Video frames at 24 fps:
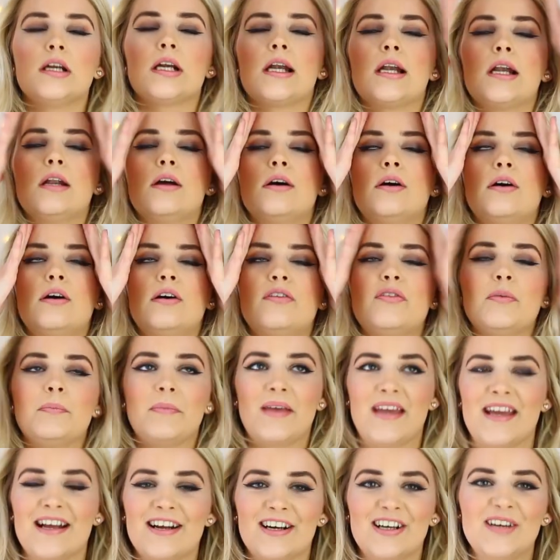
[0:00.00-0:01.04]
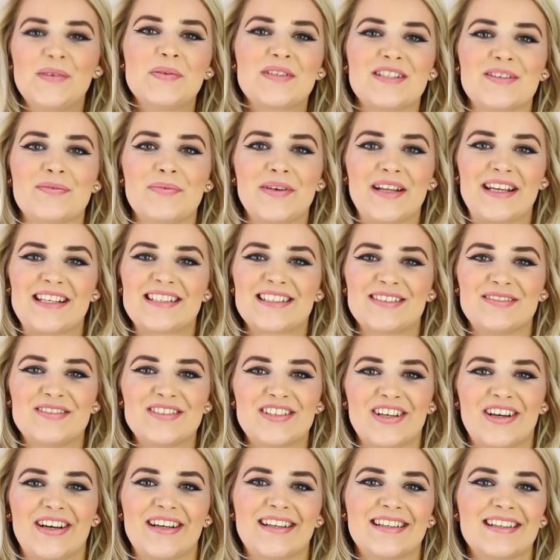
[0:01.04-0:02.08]
makeup. So please come
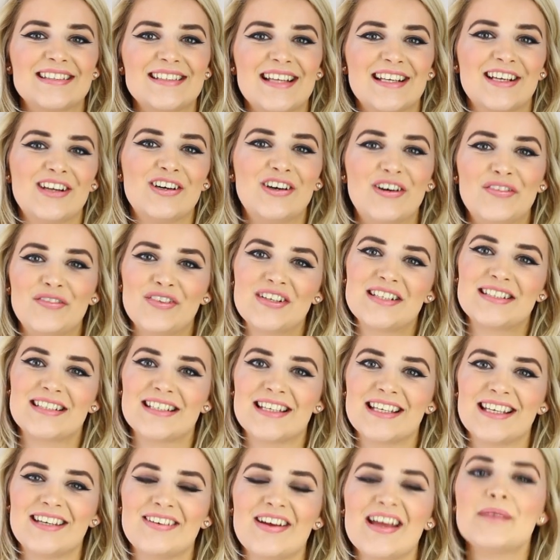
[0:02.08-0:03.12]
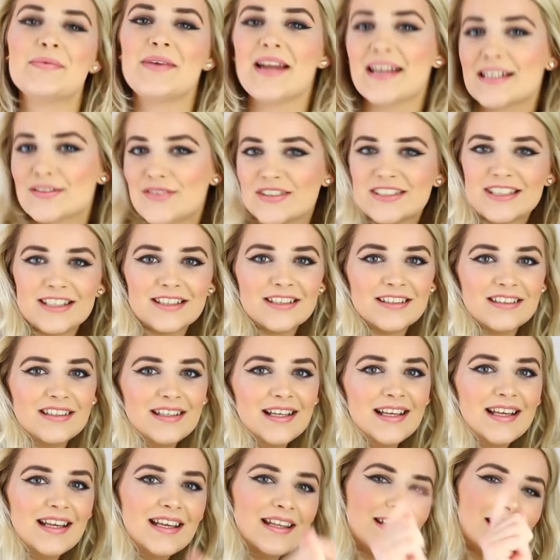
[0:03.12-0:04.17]
join us, and I hope we see you in my next video.
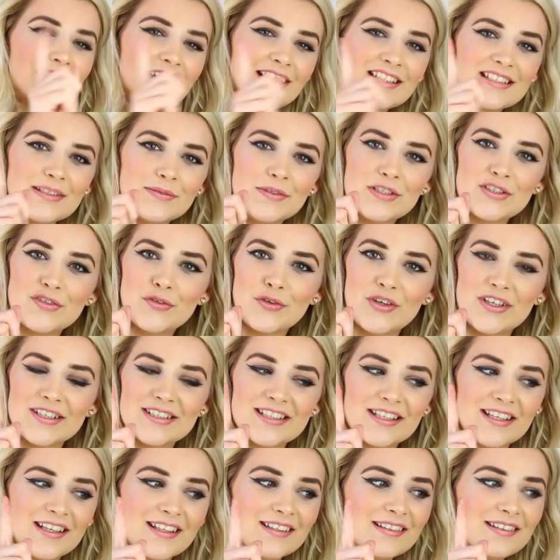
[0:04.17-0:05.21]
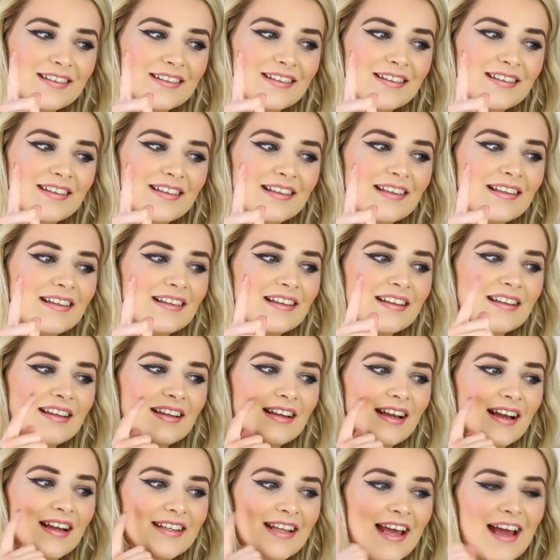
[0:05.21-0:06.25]
Thank you so much for watching.
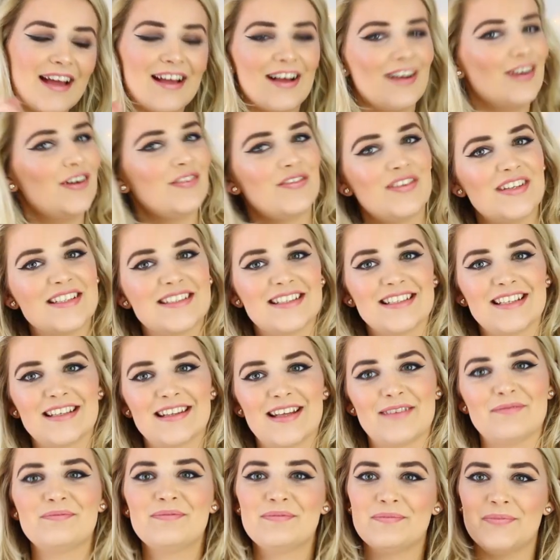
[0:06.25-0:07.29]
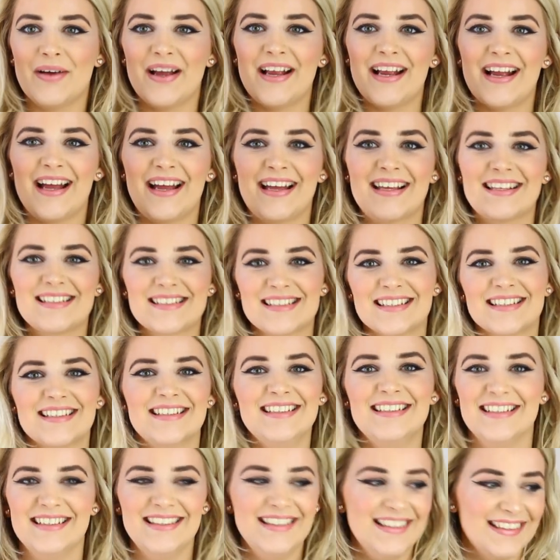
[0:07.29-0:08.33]
Yeah, I hope we see you then. Bye
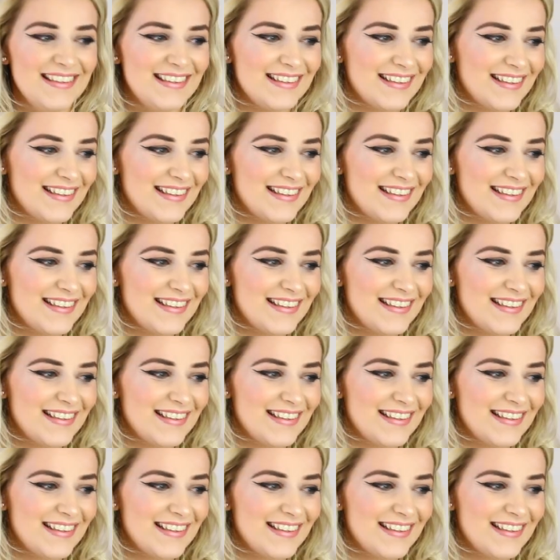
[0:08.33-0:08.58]
guys.